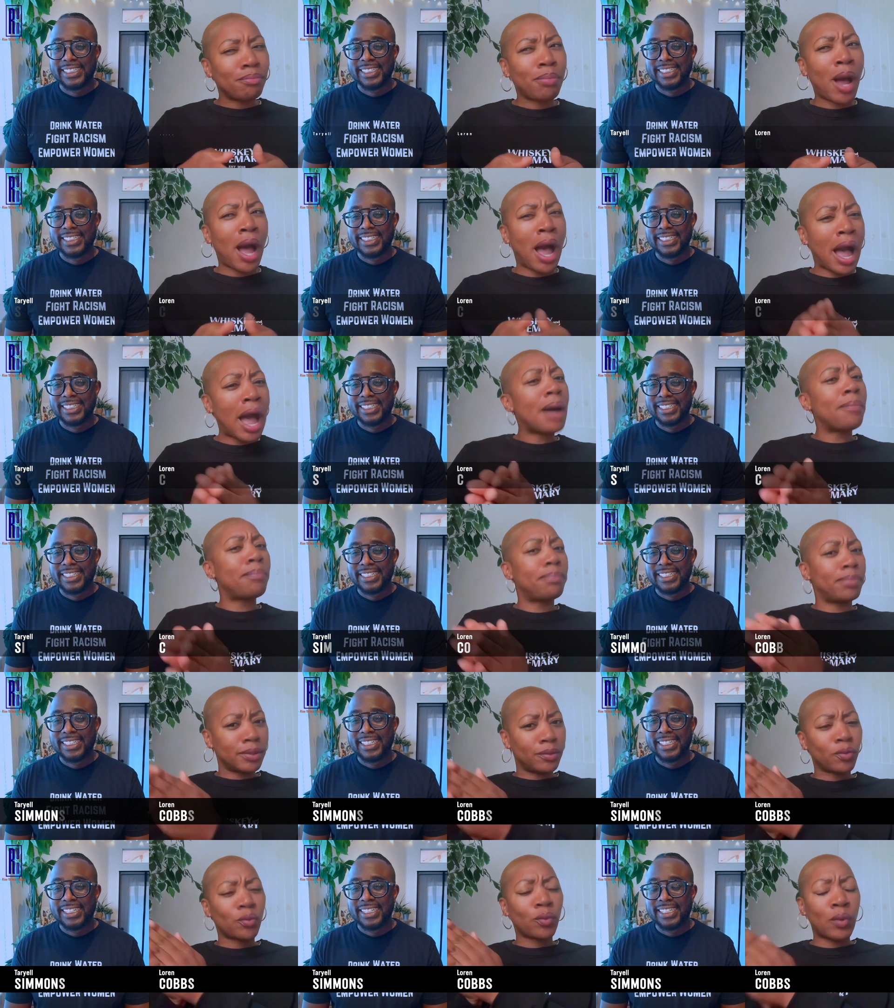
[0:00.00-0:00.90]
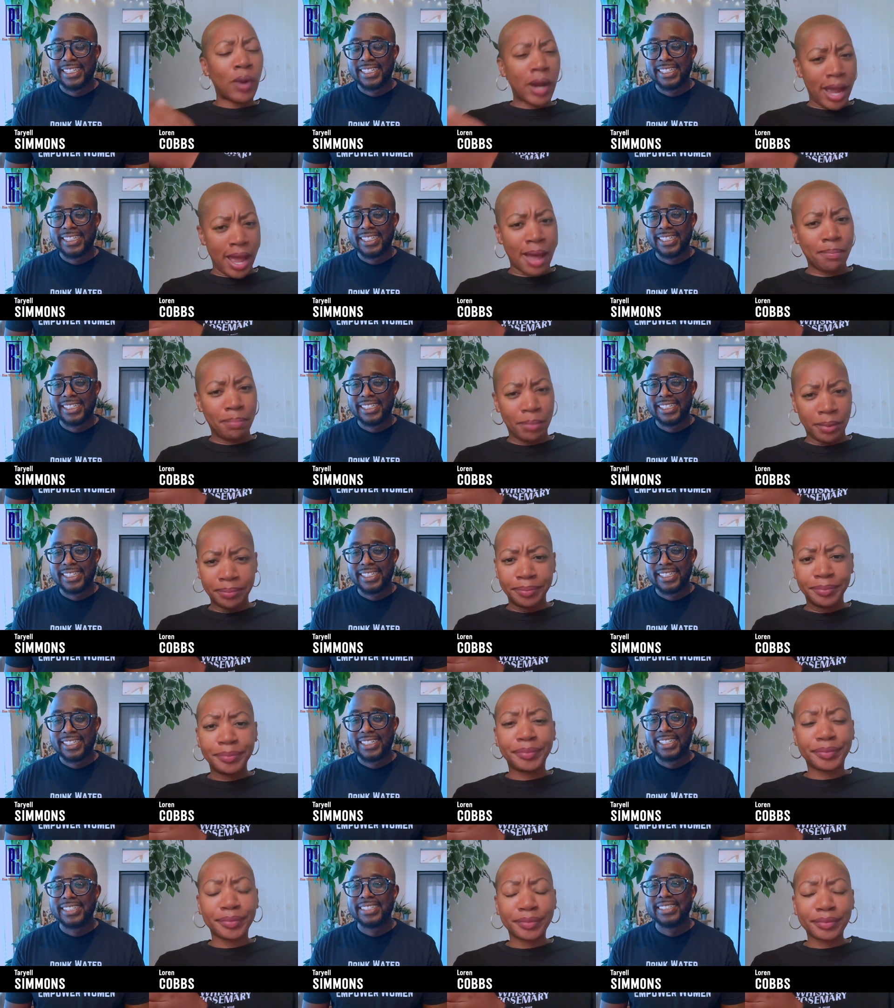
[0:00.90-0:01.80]
Speaker 1: pop rap
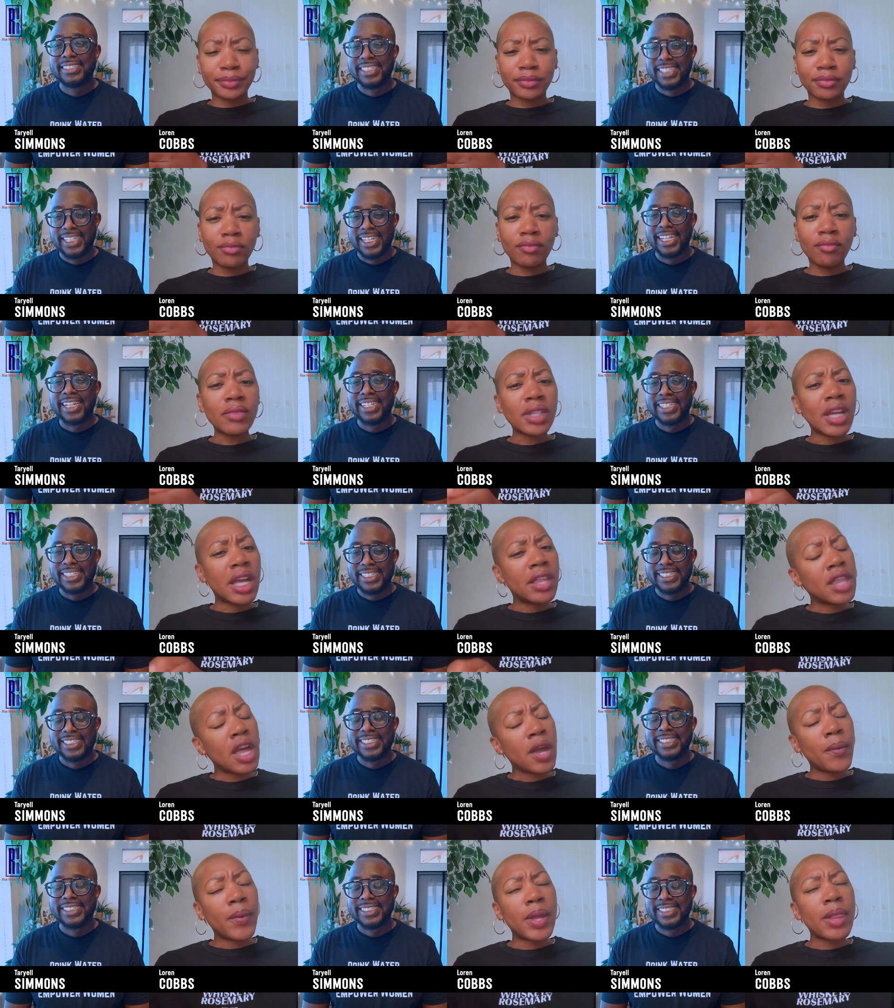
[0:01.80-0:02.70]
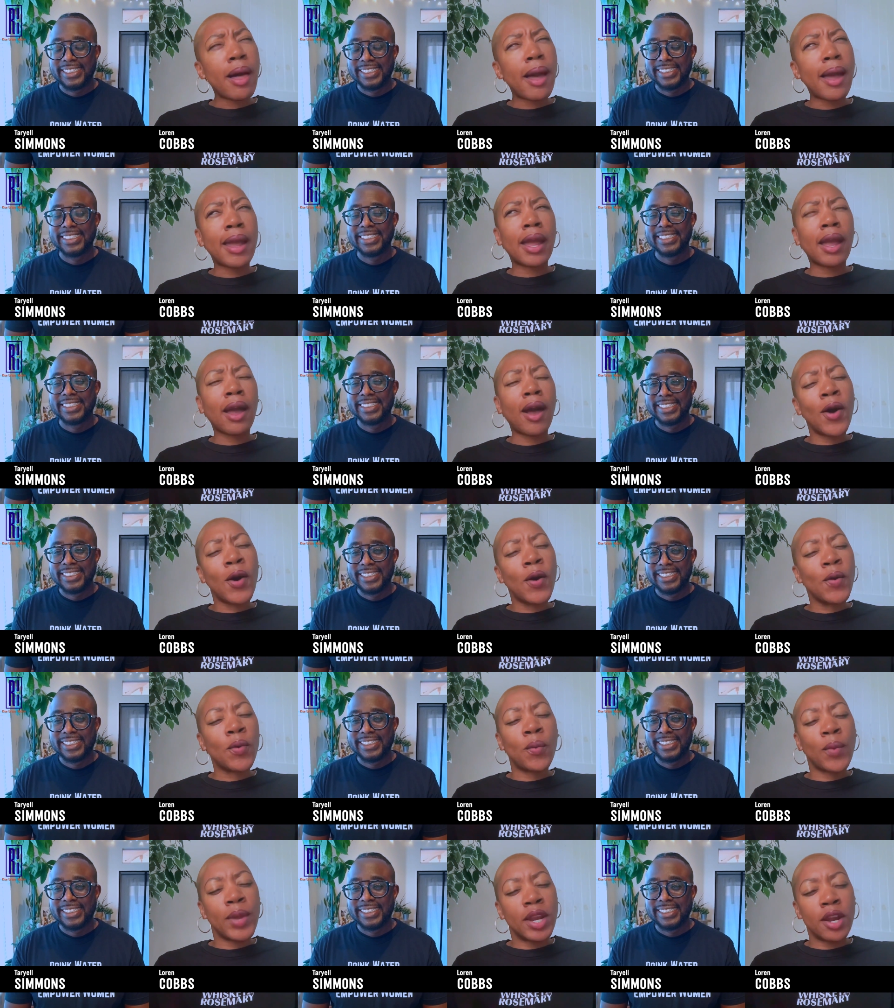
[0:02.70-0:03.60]
yeah. We're like,
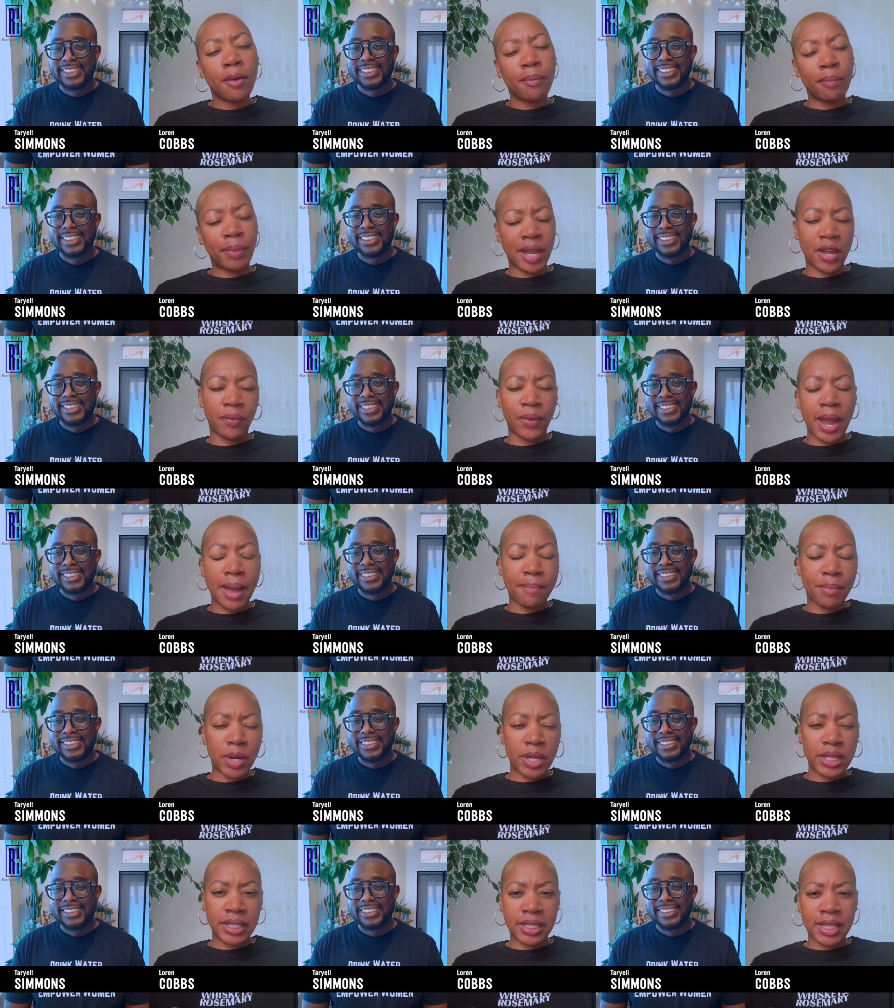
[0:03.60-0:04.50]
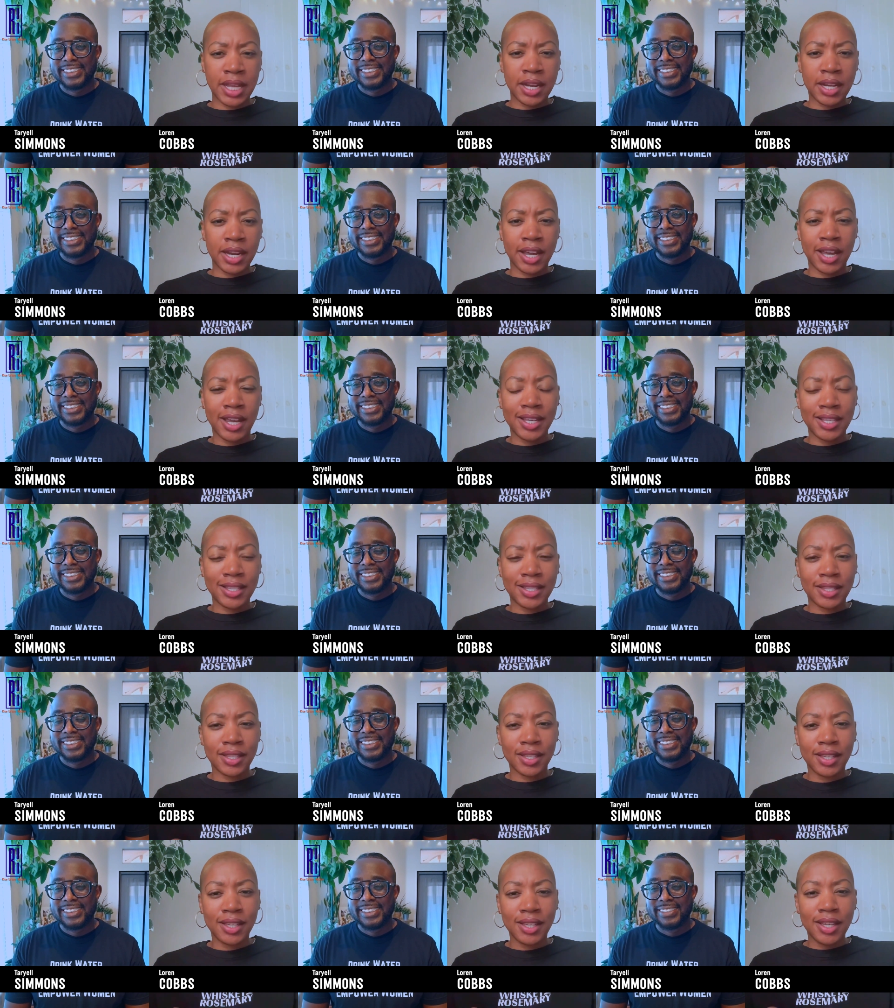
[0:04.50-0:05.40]
oh, we don't play rap on Sundays.